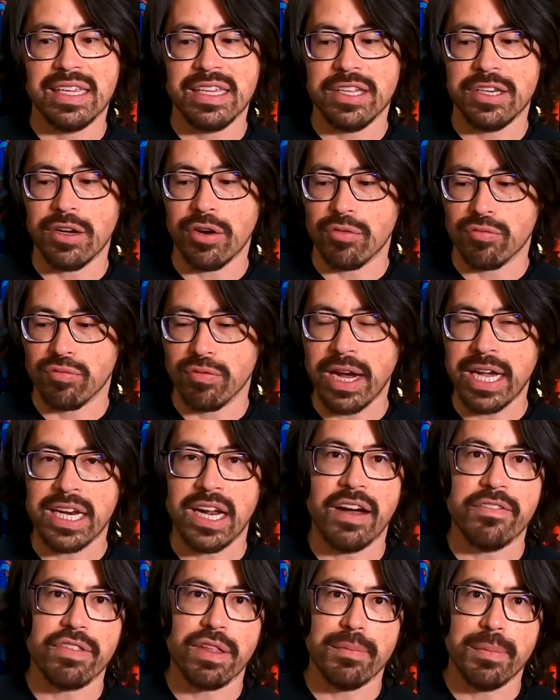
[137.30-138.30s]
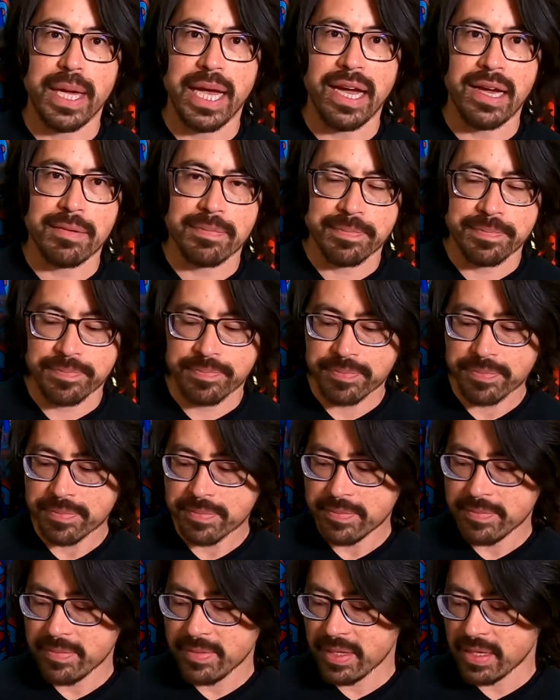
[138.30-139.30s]
you know, right off the bat.
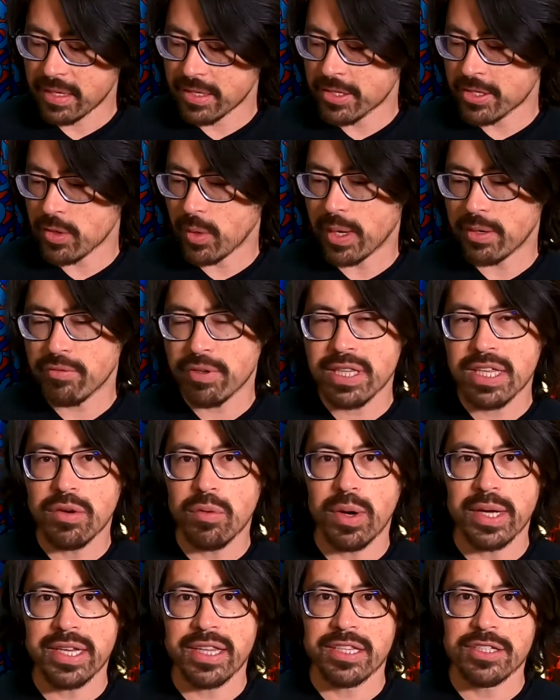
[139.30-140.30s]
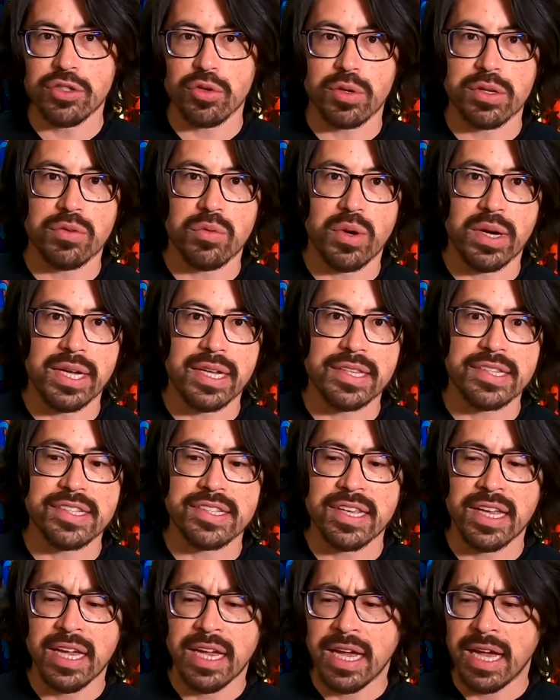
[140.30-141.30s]
So I really wanted the Jordan
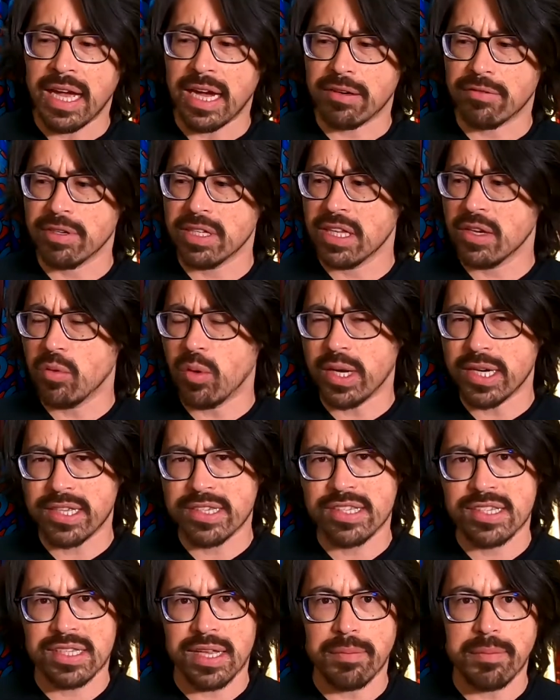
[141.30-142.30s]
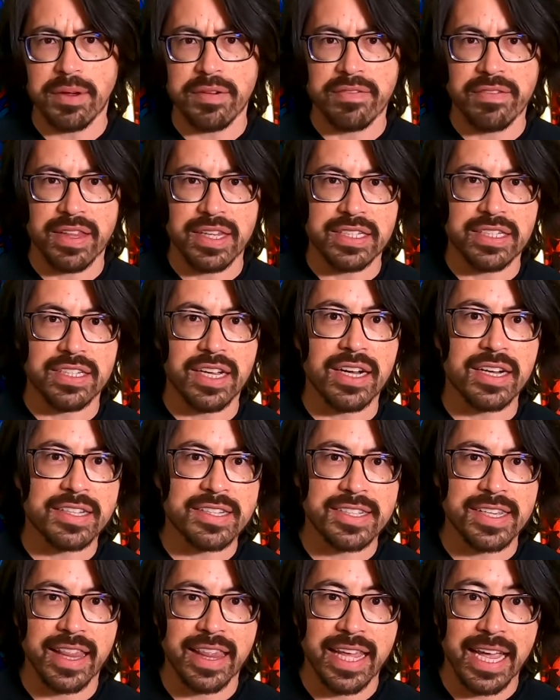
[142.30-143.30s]
1s. I really wanted some of the
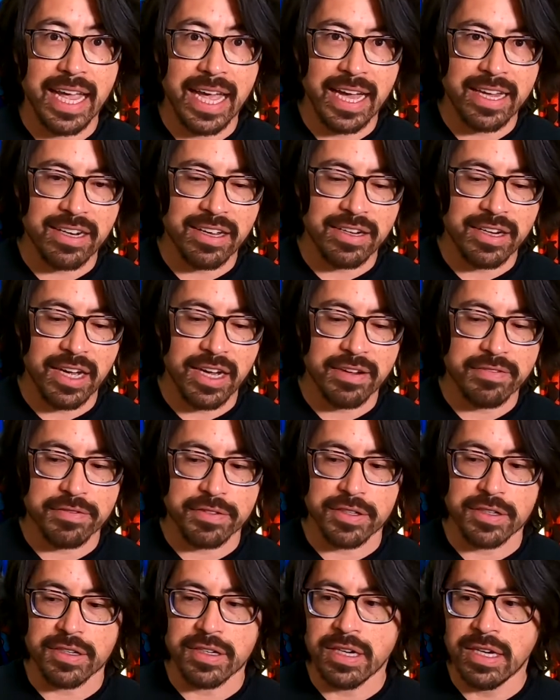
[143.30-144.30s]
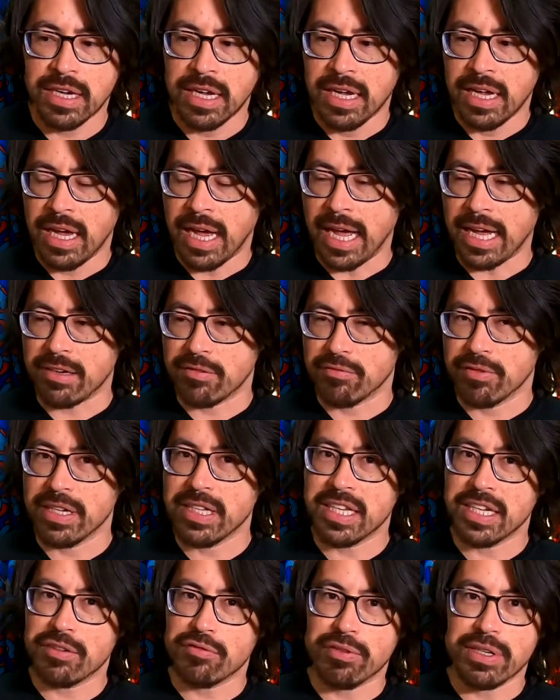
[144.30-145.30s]
dunks that they had on offer. I
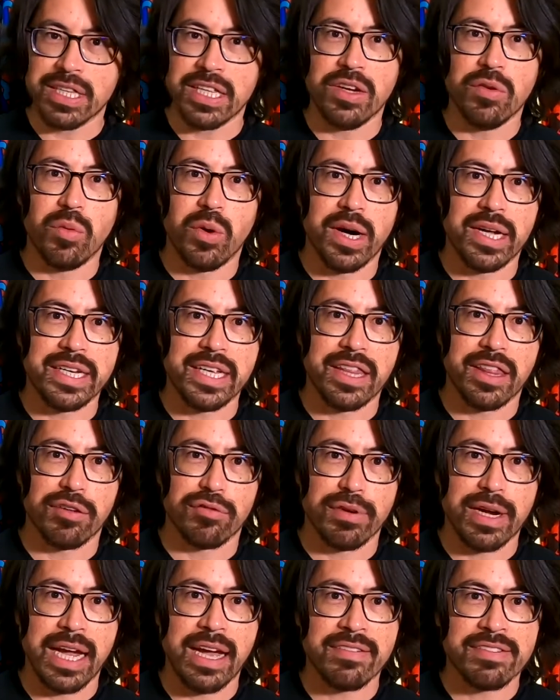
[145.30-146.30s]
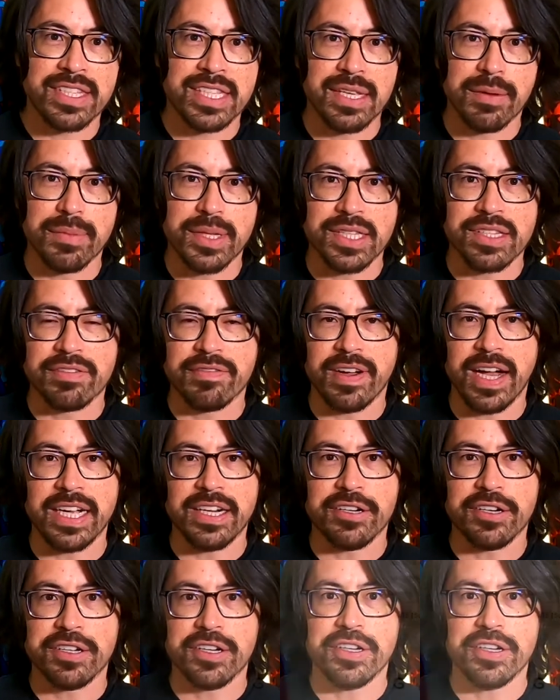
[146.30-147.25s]
really wanted the Raf Simmons fire